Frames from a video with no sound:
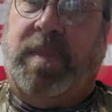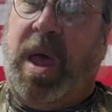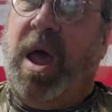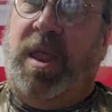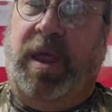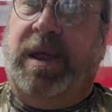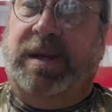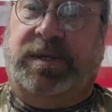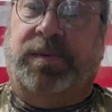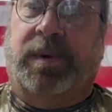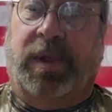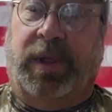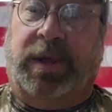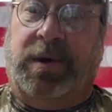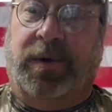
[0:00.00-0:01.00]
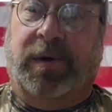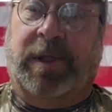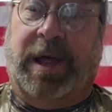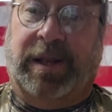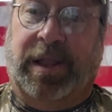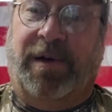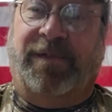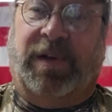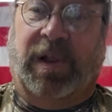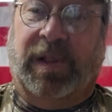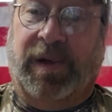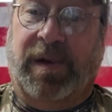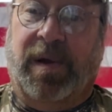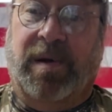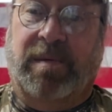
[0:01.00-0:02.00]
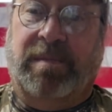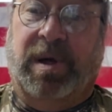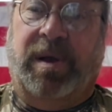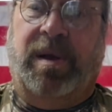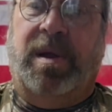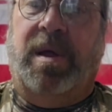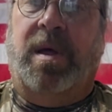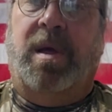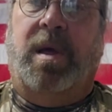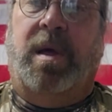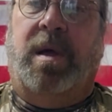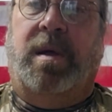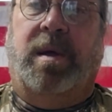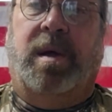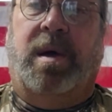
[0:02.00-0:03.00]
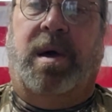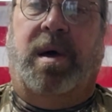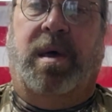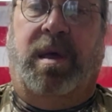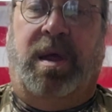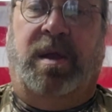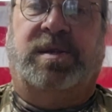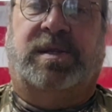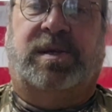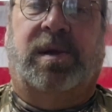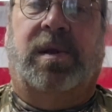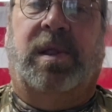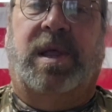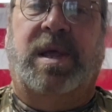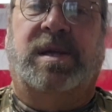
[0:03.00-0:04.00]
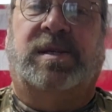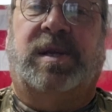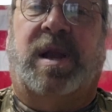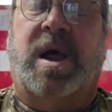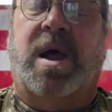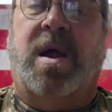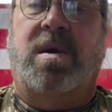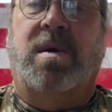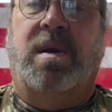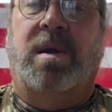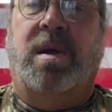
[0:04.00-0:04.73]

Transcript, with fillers: I think it's really cool. I'd love to learn, but uh, it certainly is an art.